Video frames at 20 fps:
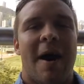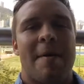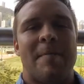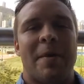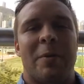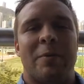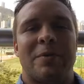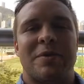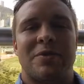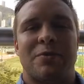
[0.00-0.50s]

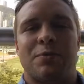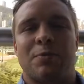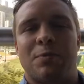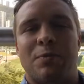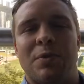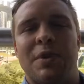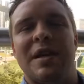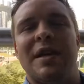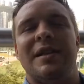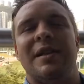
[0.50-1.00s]
It was
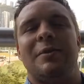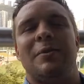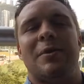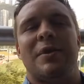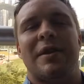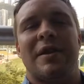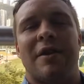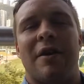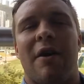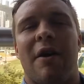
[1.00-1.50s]
really,
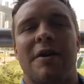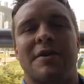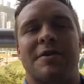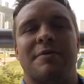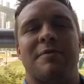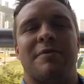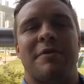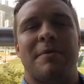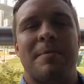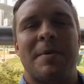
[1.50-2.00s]
really
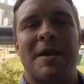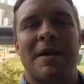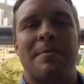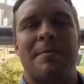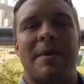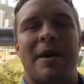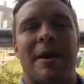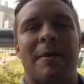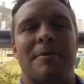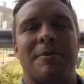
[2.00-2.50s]
awesome for me to
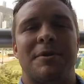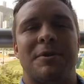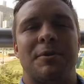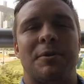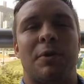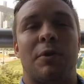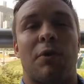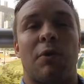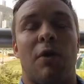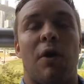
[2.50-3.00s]
be able
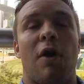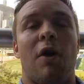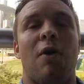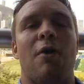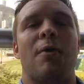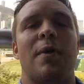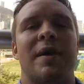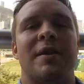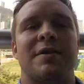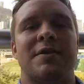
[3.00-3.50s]
to
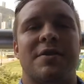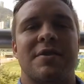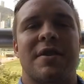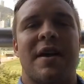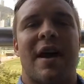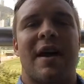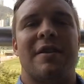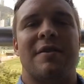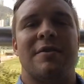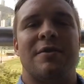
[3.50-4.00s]
grow into
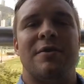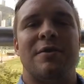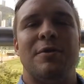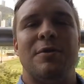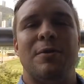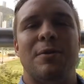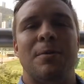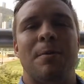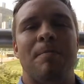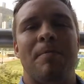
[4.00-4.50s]
that
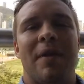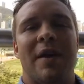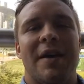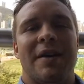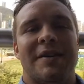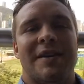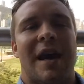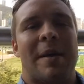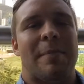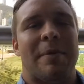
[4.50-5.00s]
new
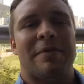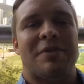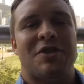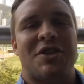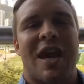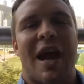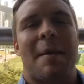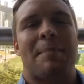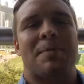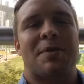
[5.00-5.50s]
type of
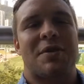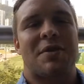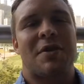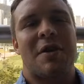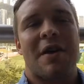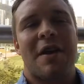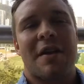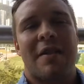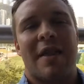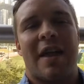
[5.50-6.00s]
chapter
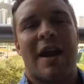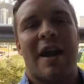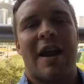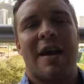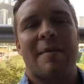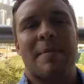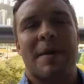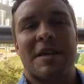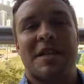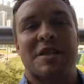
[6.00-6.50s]
that
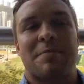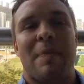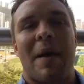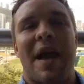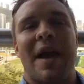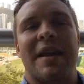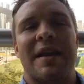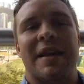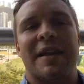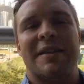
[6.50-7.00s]
I'm
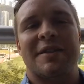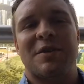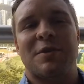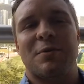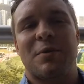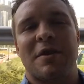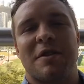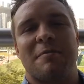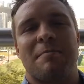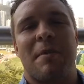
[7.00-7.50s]
expanding into
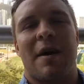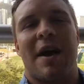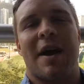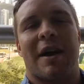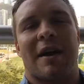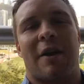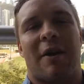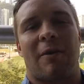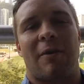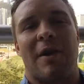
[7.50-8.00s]
with my
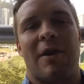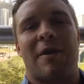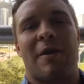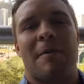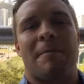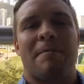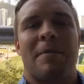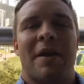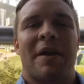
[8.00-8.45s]
career.